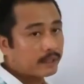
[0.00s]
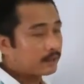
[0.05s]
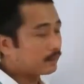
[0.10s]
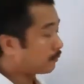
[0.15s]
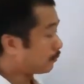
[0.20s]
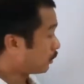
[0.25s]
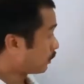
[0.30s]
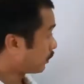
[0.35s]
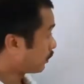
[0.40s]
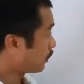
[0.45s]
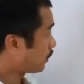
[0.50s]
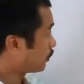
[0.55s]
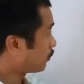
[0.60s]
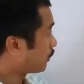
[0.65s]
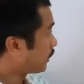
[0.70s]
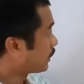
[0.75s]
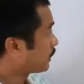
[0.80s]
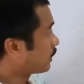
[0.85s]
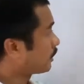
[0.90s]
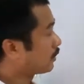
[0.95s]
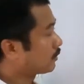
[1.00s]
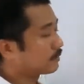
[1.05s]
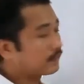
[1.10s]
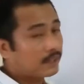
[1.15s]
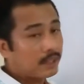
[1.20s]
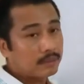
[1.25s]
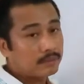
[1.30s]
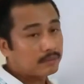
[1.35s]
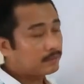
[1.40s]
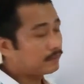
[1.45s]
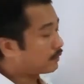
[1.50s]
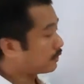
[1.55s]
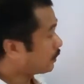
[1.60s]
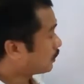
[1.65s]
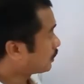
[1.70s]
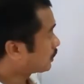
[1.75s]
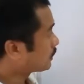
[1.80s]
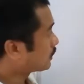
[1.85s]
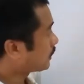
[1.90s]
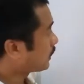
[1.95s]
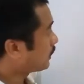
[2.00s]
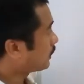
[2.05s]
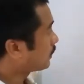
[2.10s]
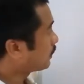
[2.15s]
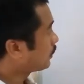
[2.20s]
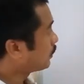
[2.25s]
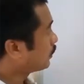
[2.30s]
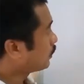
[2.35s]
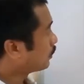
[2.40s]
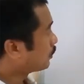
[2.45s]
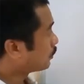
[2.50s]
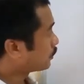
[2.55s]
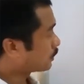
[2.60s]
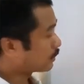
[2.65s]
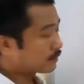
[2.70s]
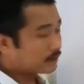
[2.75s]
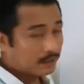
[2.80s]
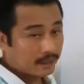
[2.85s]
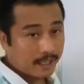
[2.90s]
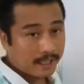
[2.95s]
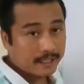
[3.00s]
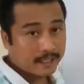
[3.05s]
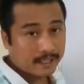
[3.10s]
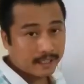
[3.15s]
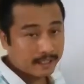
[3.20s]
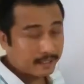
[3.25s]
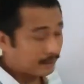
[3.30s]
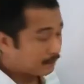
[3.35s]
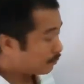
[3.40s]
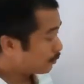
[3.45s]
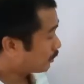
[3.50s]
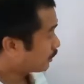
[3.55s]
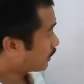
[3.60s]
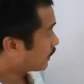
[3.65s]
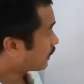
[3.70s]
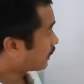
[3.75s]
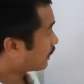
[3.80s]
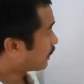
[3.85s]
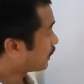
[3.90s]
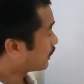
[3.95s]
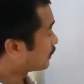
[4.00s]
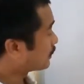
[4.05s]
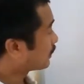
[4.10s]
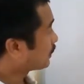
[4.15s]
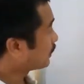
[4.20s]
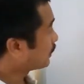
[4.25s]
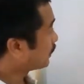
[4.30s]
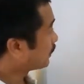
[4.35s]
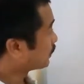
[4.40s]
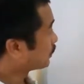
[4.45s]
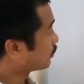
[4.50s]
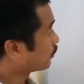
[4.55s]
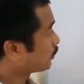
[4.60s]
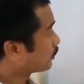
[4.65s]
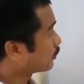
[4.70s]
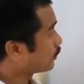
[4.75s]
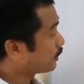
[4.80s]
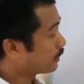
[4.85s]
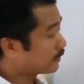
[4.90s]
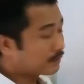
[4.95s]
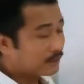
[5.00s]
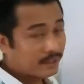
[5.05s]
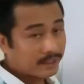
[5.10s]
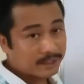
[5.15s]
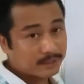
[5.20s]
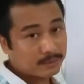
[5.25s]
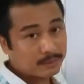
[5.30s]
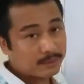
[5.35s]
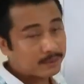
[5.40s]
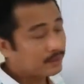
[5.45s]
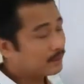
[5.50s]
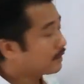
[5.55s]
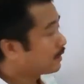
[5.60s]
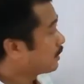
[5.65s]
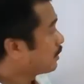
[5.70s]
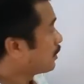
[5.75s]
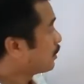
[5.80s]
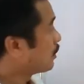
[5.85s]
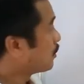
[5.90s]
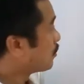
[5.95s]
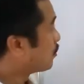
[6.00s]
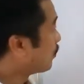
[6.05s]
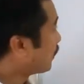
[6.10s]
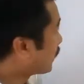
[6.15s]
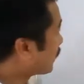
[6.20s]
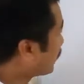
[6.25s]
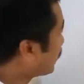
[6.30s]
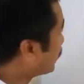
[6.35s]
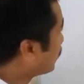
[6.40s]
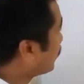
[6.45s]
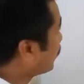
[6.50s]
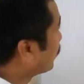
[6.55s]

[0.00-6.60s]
molecular orbital of carbon monoxide, which is slightly antibonding in nature, is going to interact with metal d